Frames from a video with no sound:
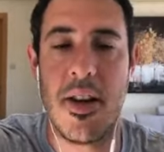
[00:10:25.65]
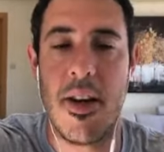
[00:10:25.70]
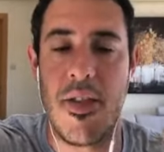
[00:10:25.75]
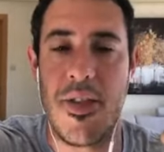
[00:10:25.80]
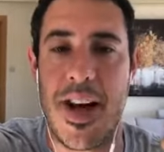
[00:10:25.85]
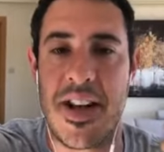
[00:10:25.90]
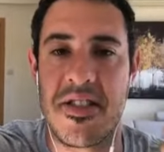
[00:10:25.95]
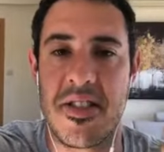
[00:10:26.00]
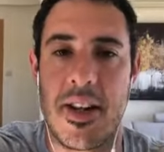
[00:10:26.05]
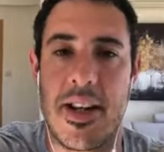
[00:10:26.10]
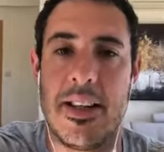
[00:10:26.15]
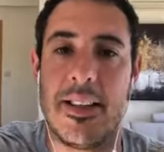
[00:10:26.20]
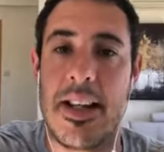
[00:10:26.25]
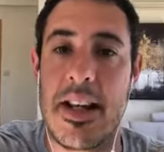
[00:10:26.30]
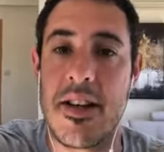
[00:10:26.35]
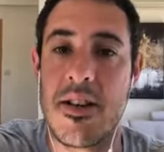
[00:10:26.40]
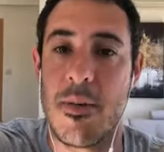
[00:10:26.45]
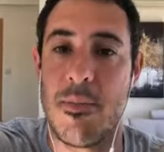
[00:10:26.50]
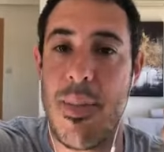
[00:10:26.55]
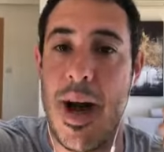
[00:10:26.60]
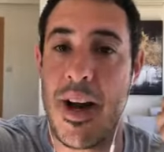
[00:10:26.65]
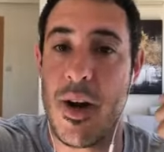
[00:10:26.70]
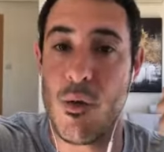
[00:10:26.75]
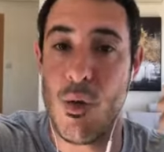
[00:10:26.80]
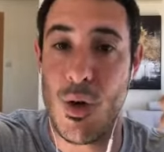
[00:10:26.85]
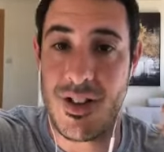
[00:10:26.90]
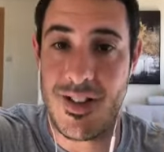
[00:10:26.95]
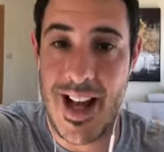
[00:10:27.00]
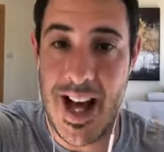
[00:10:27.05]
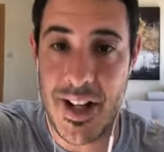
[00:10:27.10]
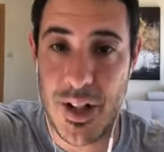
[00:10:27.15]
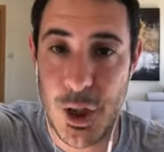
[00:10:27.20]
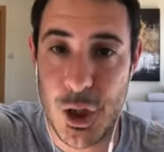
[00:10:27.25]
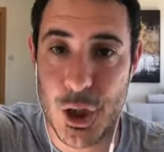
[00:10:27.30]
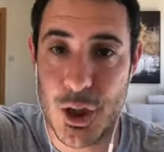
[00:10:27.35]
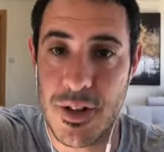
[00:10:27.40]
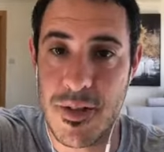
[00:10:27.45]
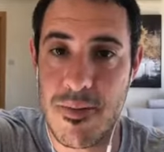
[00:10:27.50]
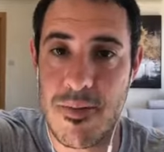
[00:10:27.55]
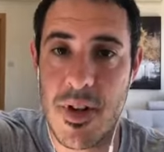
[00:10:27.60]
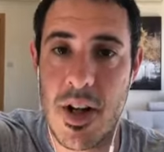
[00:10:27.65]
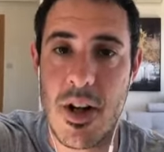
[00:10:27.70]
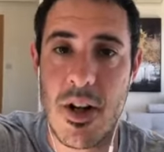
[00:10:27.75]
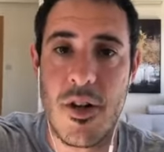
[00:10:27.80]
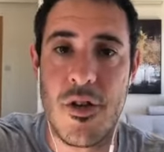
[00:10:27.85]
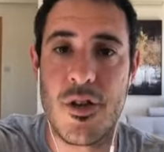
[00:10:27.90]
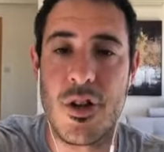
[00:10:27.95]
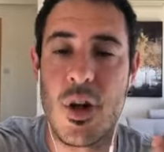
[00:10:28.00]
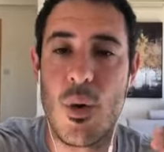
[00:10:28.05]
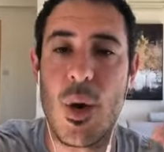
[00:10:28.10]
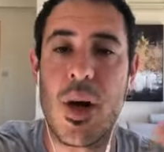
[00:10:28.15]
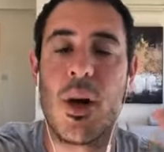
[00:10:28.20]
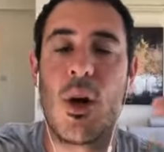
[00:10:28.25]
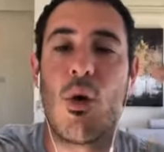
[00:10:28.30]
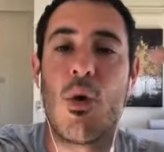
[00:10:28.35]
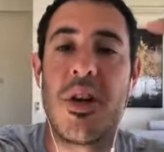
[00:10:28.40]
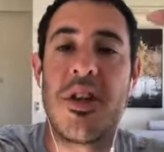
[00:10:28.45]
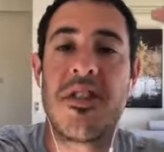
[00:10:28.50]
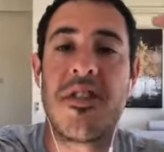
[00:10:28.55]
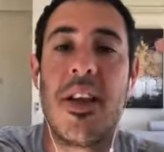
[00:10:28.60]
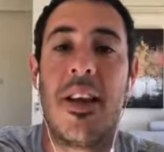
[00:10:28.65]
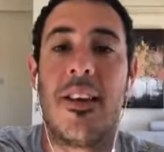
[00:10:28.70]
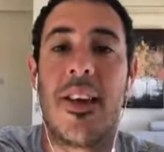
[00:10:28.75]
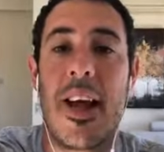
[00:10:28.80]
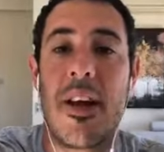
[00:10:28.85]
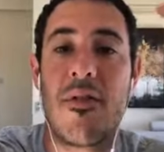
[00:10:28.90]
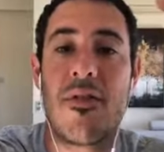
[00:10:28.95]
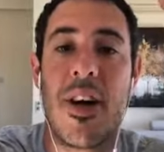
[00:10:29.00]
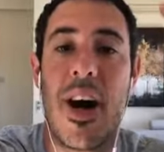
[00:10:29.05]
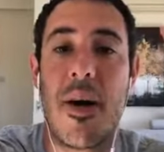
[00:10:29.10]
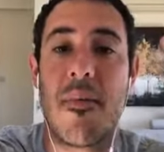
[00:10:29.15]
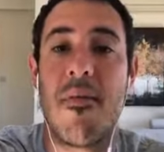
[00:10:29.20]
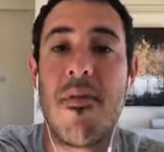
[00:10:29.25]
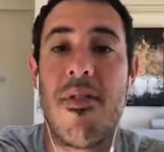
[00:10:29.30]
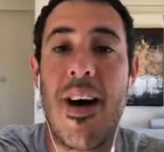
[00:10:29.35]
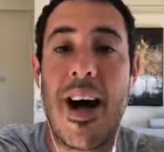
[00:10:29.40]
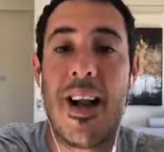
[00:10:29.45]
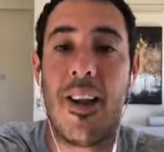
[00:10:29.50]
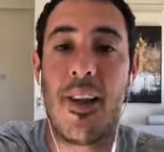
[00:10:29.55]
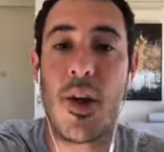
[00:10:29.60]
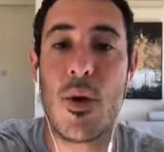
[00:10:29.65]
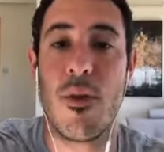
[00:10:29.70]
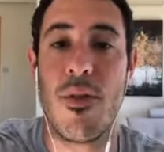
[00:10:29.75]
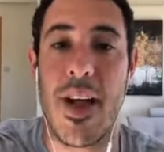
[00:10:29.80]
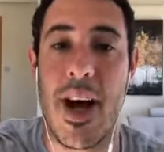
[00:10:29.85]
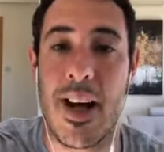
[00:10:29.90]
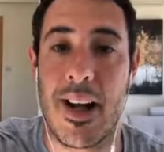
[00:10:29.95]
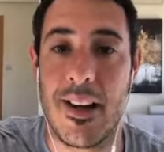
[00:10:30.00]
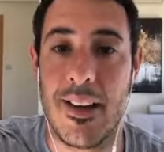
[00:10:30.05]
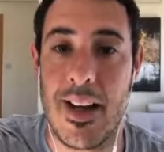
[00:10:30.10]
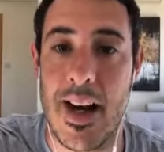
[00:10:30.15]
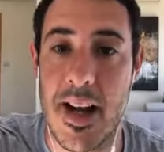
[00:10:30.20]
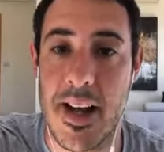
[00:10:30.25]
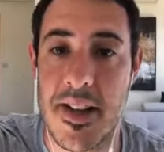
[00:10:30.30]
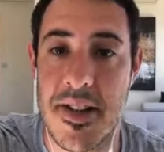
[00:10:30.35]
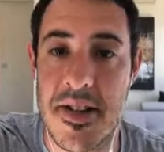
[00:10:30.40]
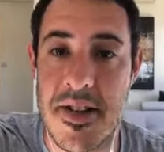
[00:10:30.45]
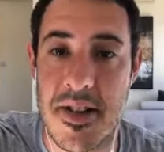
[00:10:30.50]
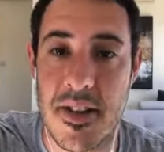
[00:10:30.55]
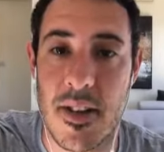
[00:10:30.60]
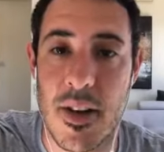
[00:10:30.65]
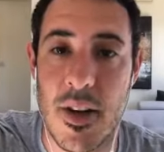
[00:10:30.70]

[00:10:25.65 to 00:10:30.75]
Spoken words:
That's going to lead to better retention. So you increase the lifetime value of that client.